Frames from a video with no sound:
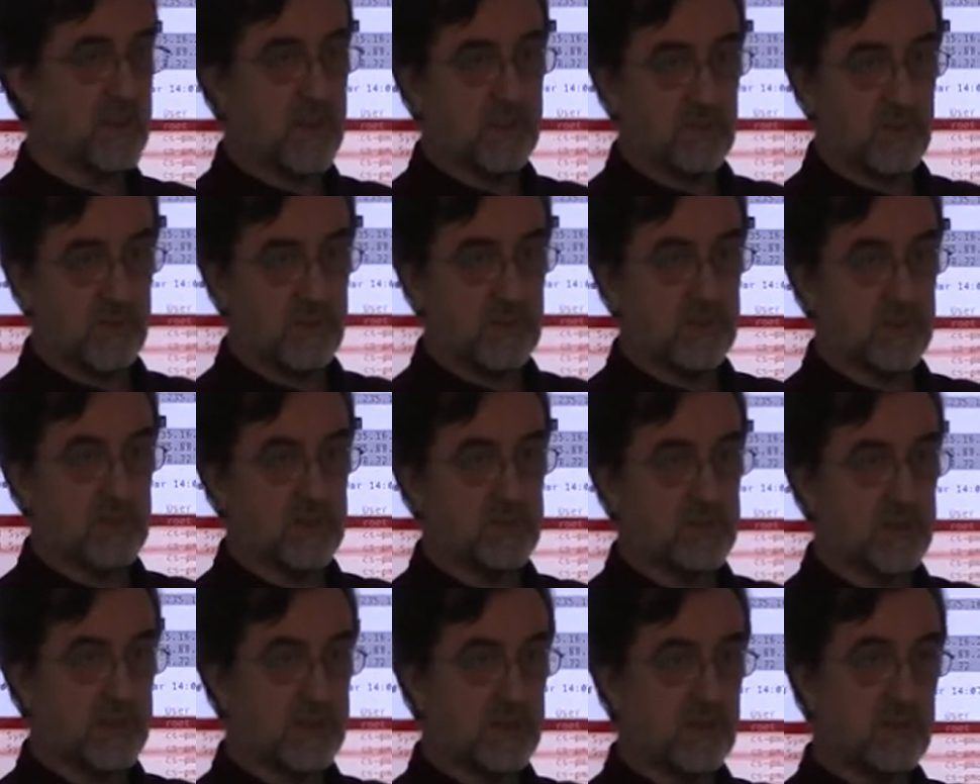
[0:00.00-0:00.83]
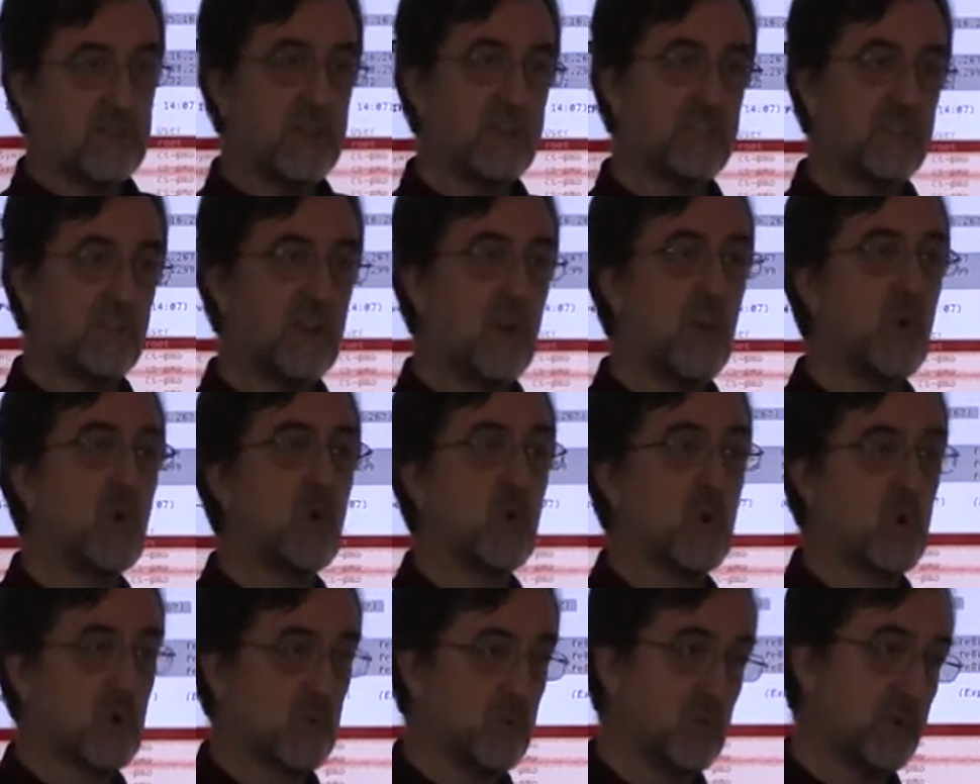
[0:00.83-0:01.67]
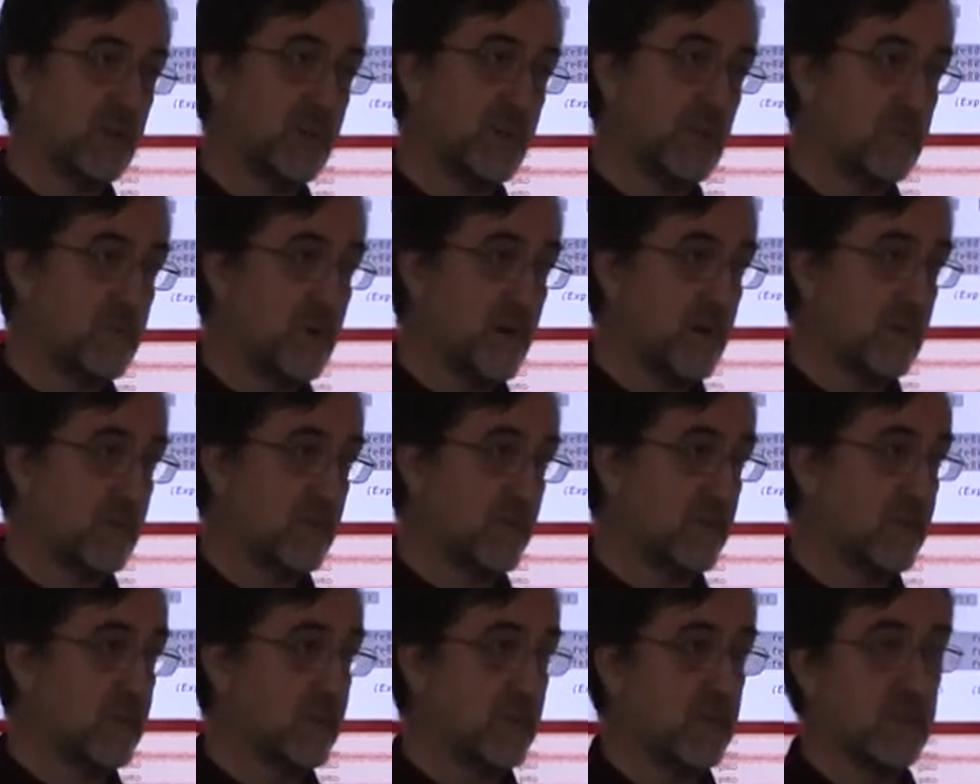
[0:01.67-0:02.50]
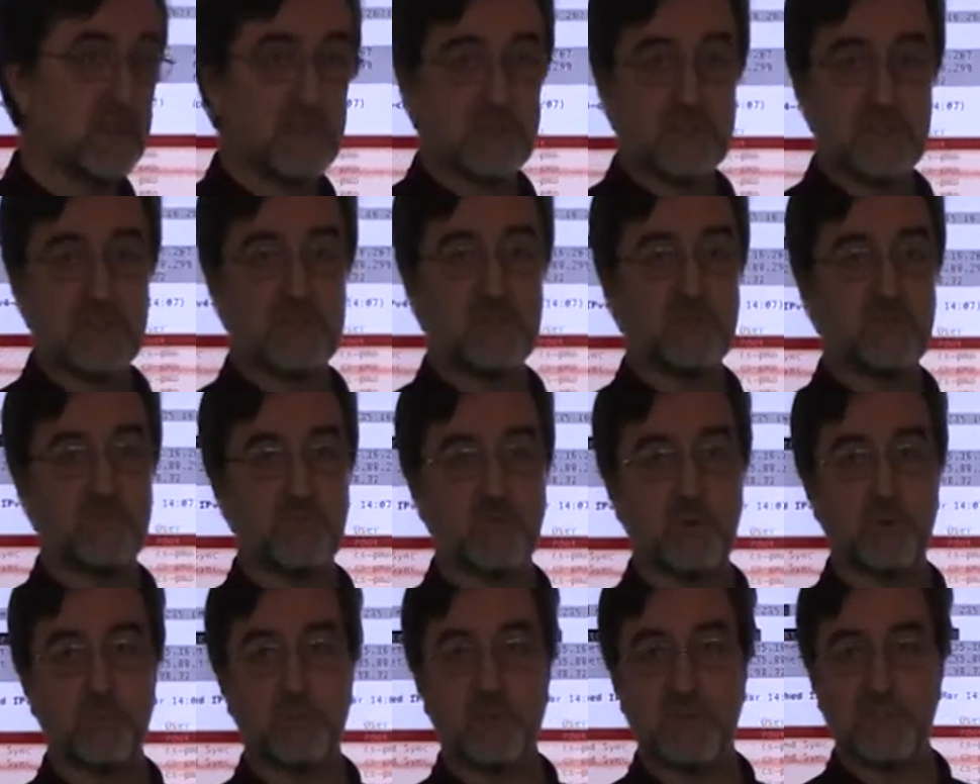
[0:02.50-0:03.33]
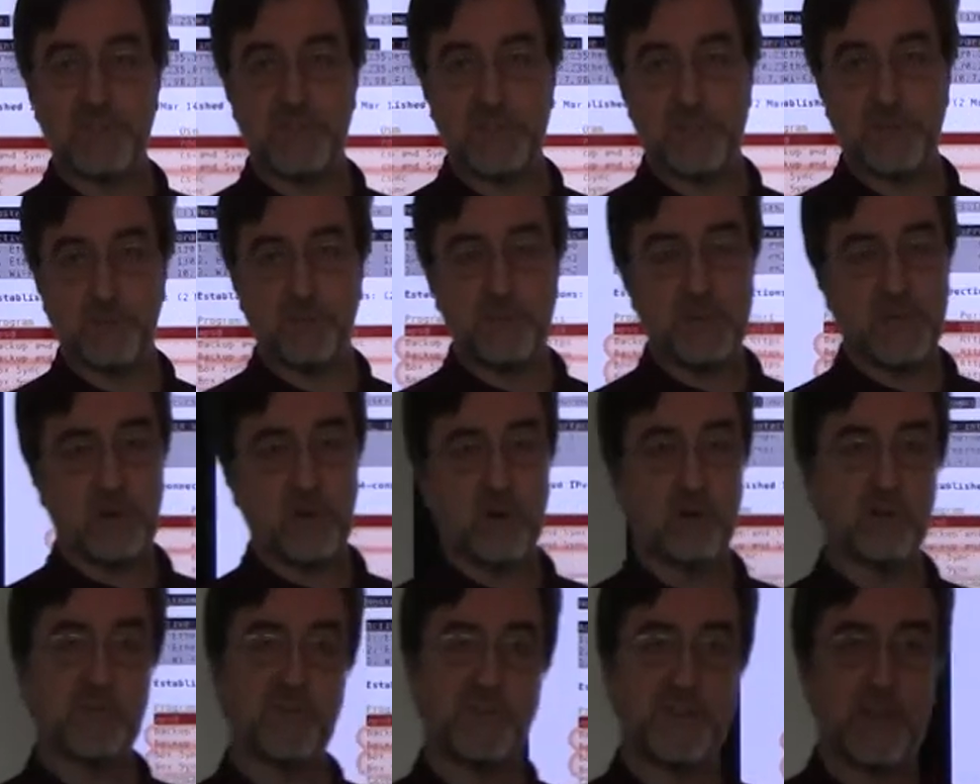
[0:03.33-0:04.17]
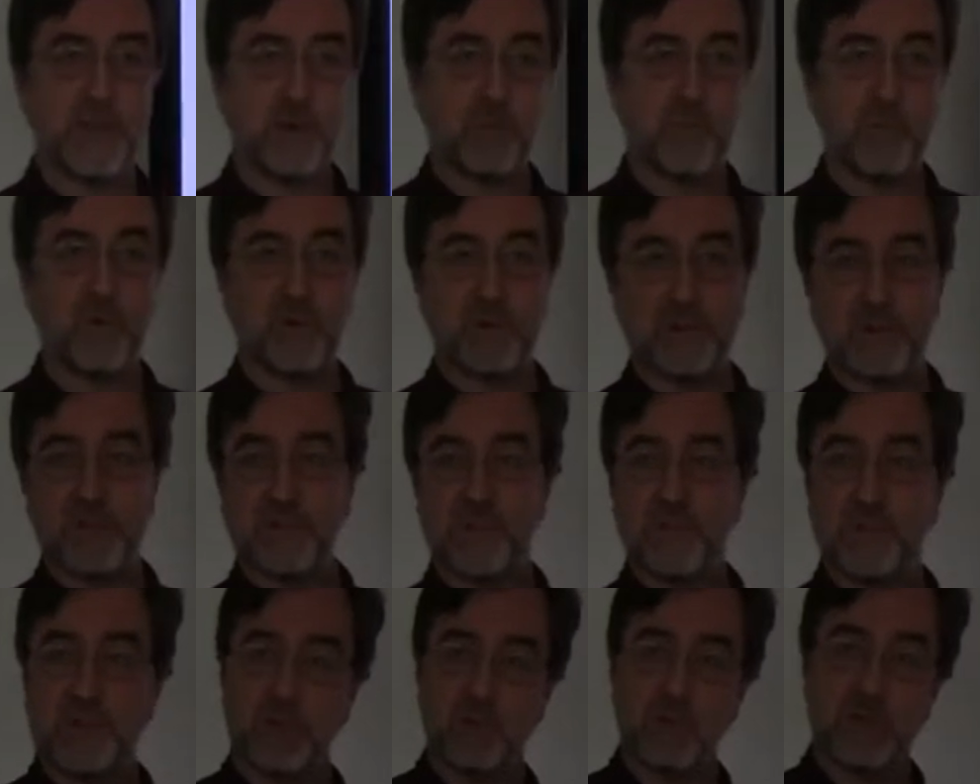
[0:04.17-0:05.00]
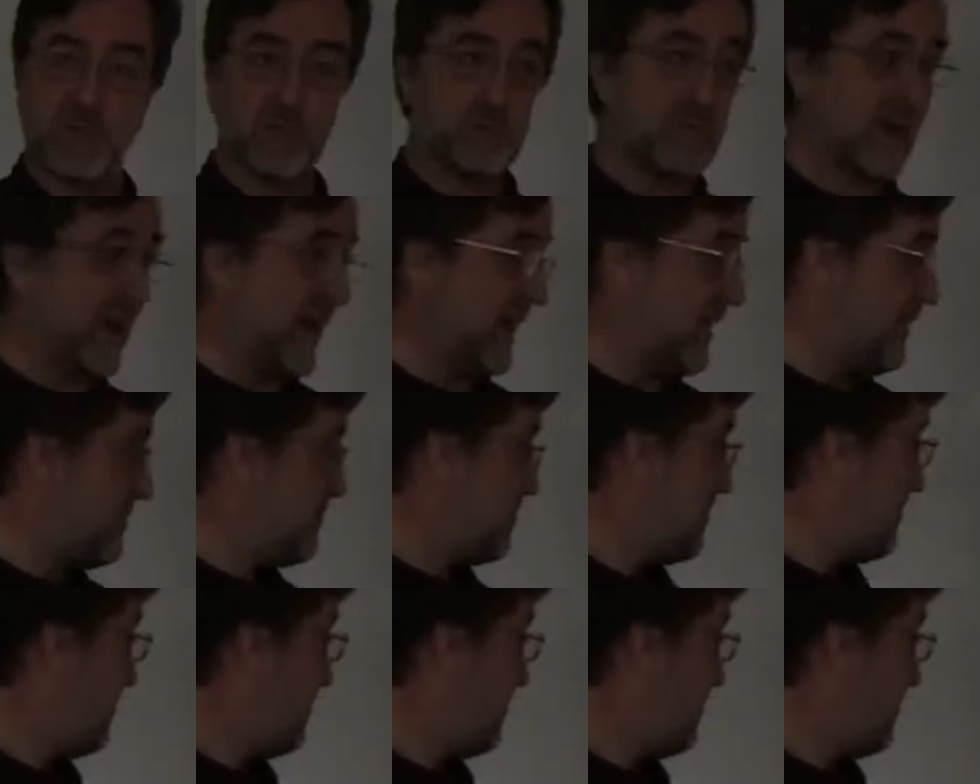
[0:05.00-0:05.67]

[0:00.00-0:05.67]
Now they are United States and Norway, apparently. And it's from a GDPR standpoint, it's equally bad.